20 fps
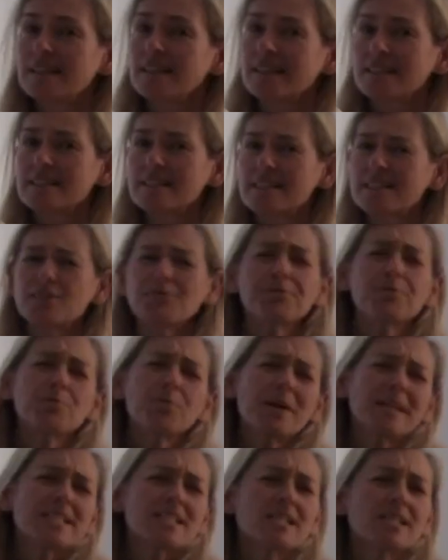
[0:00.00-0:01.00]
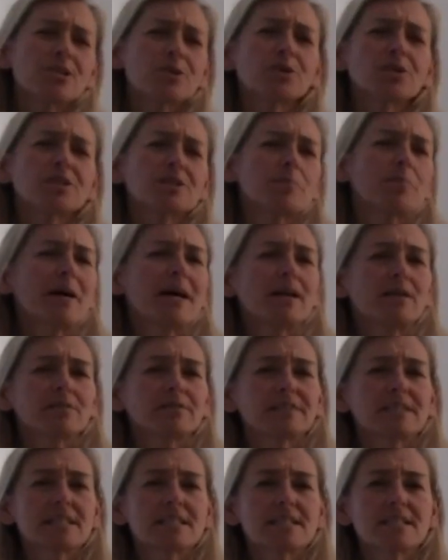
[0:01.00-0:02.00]
It's a different way to look at the
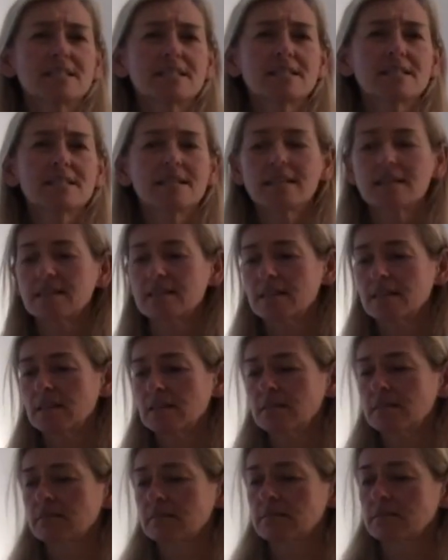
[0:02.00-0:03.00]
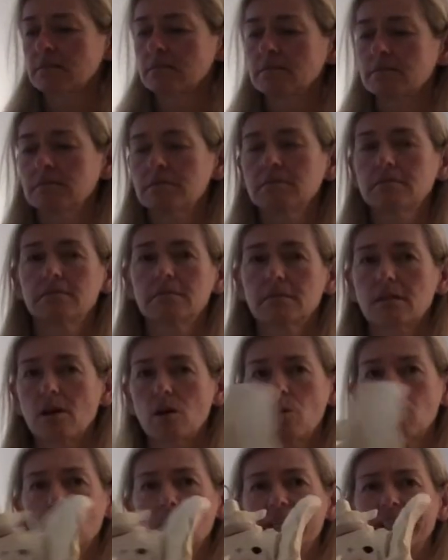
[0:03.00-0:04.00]
pelvis, isn't it, than,
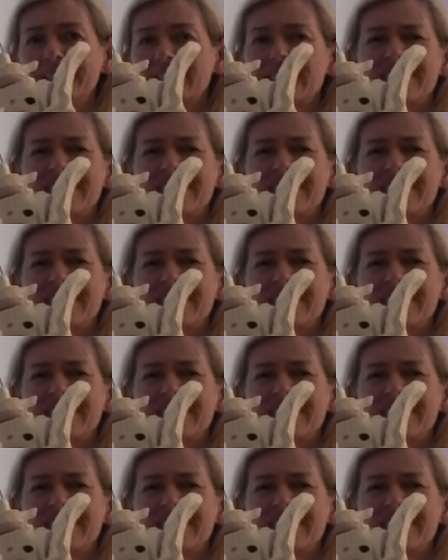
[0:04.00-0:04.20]
oh, it's